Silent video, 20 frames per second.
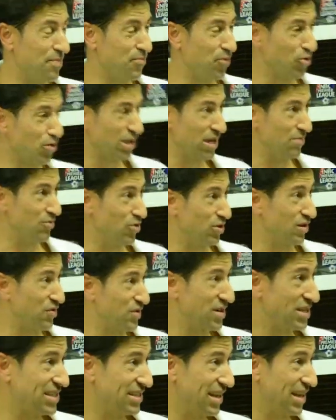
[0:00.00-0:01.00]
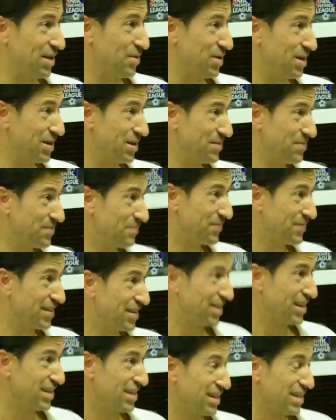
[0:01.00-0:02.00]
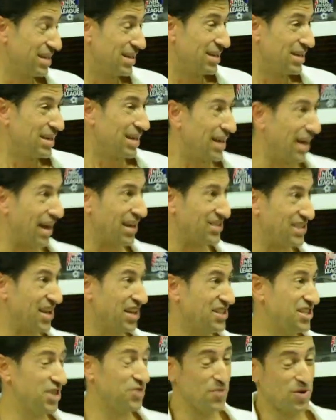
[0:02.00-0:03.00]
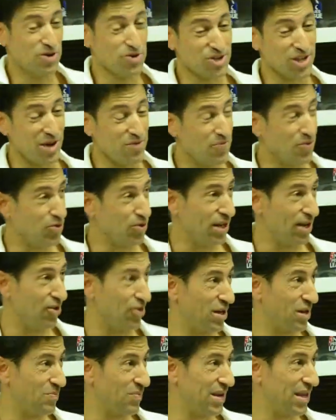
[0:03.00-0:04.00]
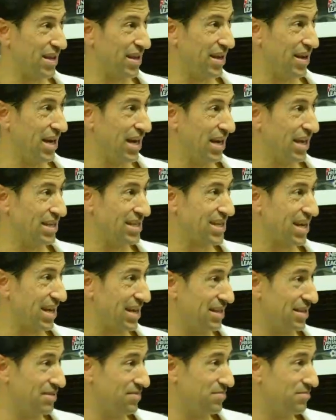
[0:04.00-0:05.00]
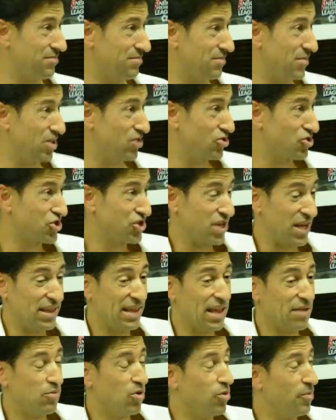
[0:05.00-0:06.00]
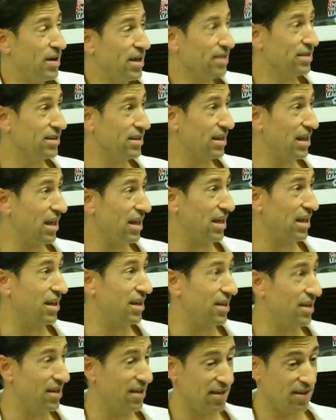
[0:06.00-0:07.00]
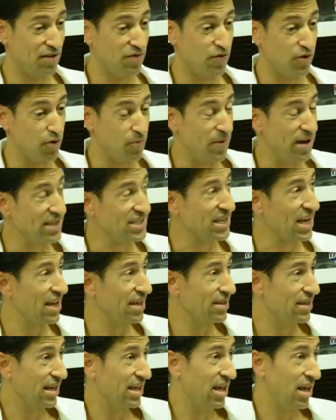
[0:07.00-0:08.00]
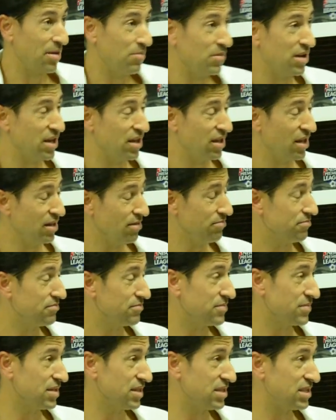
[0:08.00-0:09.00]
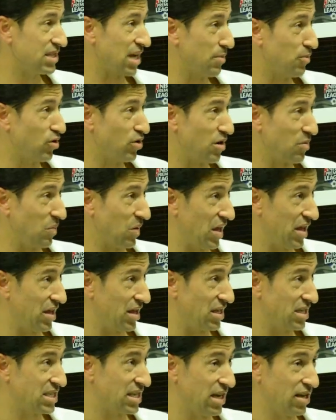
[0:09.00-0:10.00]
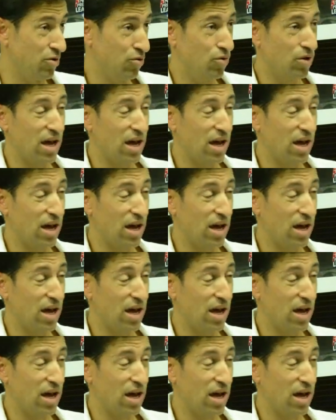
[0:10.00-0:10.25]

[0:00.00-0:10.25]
Put him on the first eleven. I changed it because I put another player inside, because at that moment, uh, from my side, the game needed some other player inside.